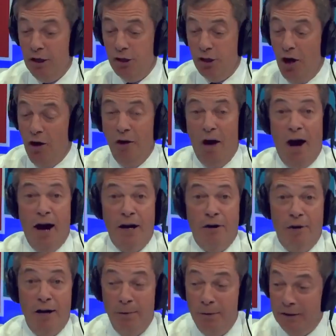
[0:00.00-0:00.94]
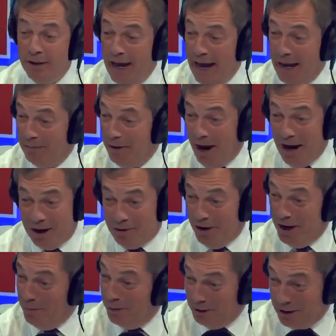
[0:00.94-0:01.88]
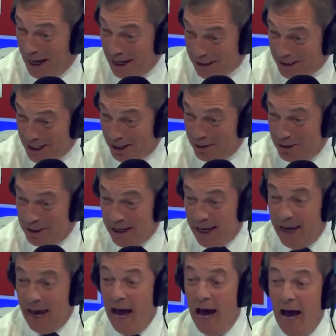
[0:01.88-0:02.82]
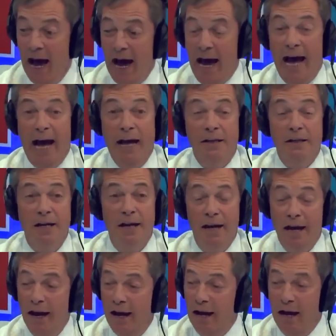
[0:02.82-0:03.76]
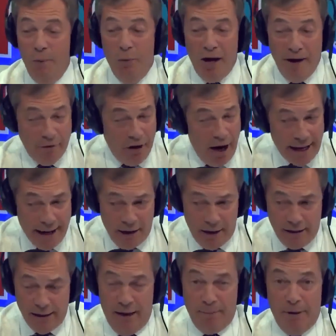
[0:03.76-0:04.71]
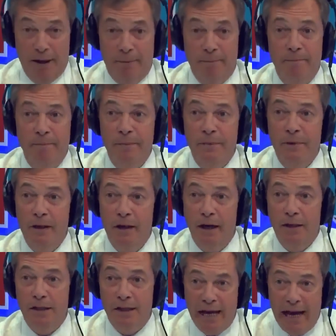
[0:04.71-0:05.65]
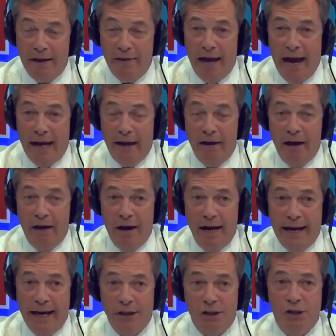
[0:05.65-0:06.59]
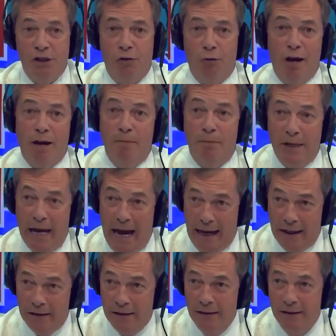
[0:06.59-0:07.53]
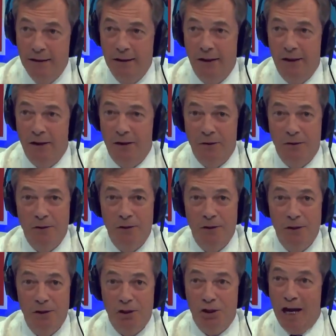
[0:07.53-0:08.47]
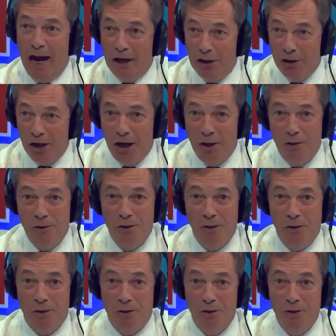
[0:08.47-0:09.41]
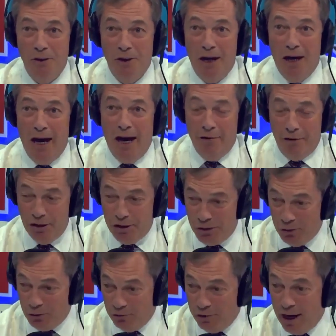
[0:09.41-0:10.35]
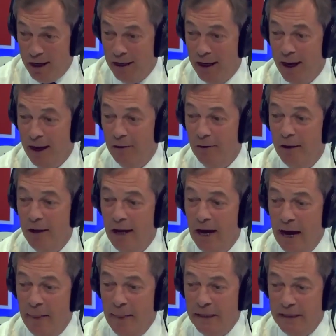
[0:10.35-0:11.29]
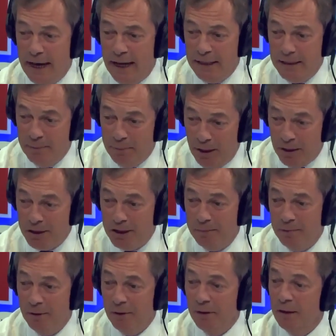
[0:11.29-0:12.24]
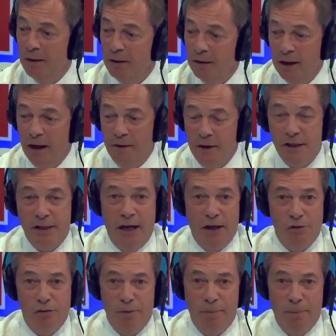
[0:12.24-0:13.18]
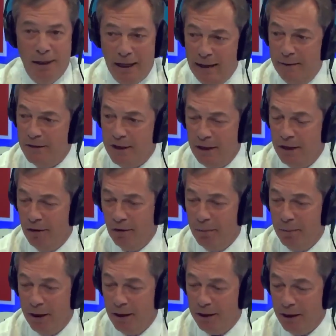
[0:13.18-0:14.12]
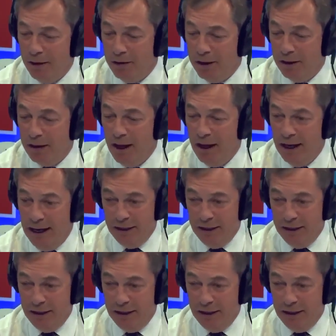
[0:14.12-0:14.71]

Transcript: John. I agree with that. I agree with that totally. And whenever I go to Dublin, and say that, and I get screamed at on chat shows or Irish talk radio, and they say it's impossible. You know, this country believes in European Union.